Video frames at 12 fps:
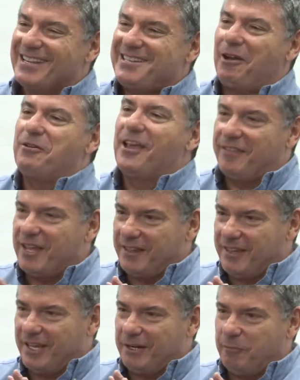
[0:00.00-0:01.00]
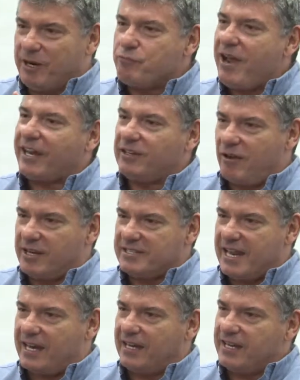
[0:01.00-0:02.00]
So we recognise
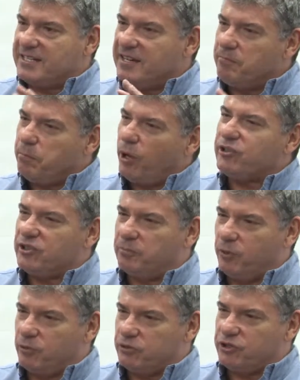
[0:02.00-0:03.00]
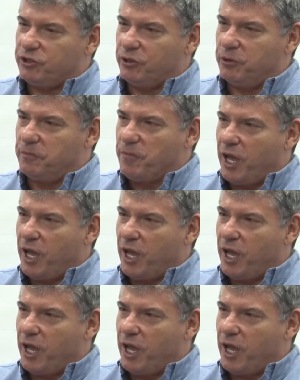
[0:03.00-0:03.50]
now that it's impossible to